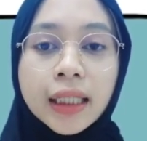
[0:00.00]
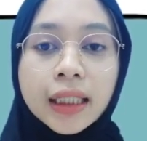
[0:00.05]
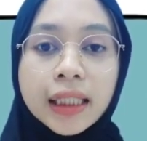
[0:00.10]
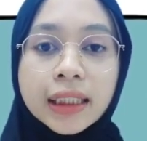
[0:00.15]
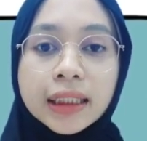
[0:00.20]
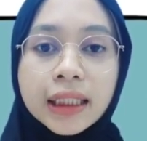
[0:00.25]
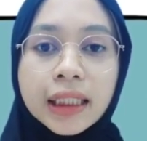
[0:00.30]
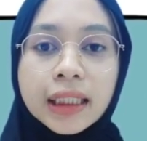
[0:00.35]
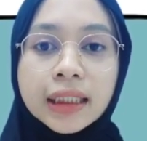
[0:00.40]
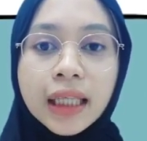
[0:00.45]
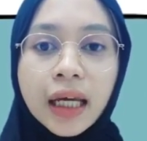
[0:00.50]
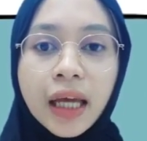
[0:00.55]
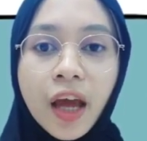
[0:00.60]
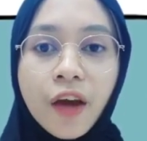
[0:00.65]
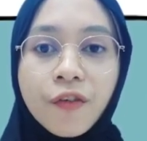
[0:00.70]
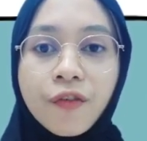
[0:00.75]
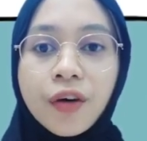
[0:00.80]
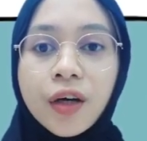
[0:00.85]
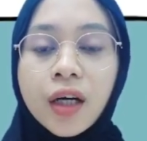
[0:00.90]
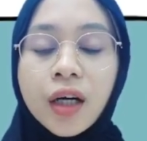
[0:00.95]
this design
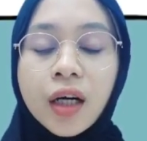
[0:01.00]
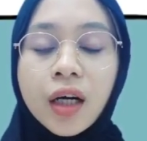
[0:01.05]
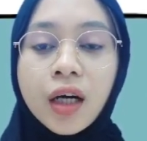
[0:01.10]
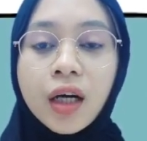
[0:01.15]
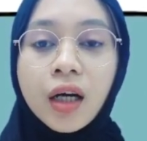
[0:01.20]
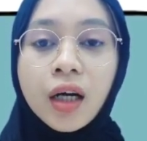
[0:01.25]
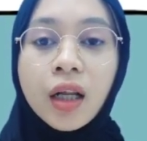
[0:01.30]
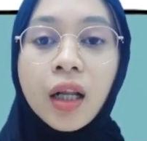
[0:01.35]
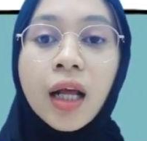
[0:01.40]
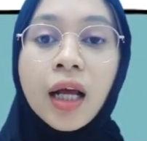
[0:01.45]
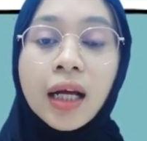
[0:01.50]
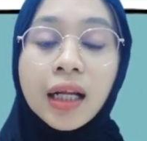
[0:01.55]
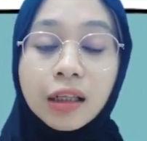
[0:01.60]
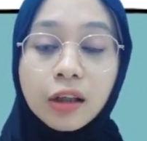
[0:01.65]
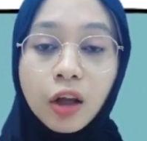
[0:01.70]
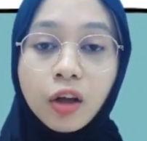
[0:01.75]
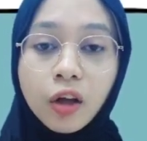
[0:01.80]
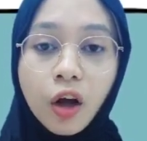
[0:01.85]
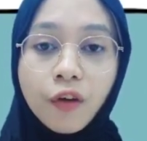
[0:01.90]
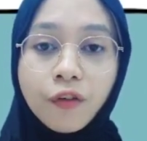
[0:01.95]
have a
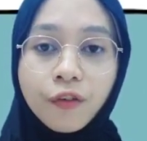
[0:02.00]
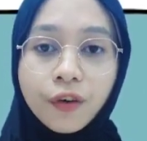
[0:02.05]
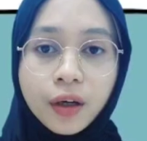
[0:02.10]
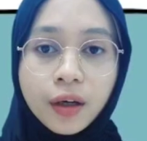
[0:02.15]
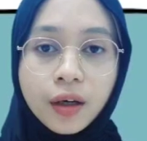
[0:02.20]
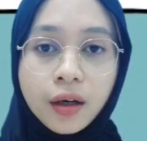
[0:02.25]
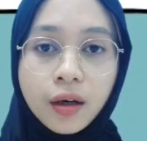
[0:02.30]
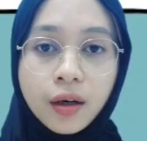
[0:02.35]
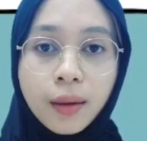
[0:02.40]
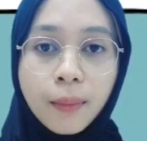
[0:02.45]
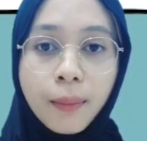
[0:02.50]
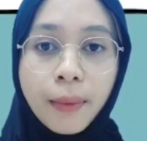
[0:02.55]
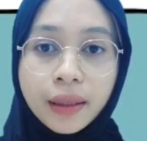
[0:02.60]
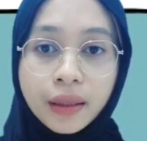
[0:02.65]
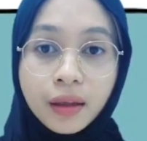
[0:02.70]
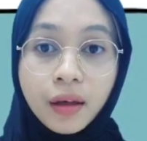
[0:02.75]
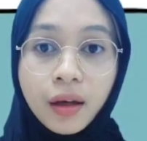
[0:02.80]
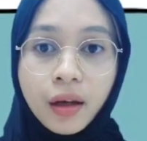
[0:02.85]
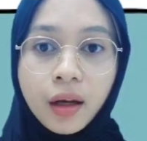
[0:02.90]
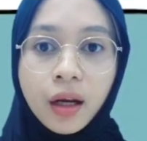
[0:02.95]
lot of
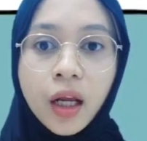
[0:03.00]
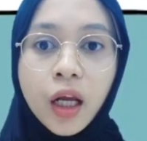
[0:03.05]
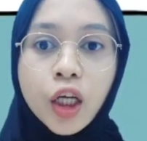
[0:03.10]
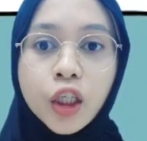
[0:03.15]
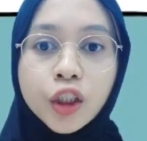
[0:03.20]
material.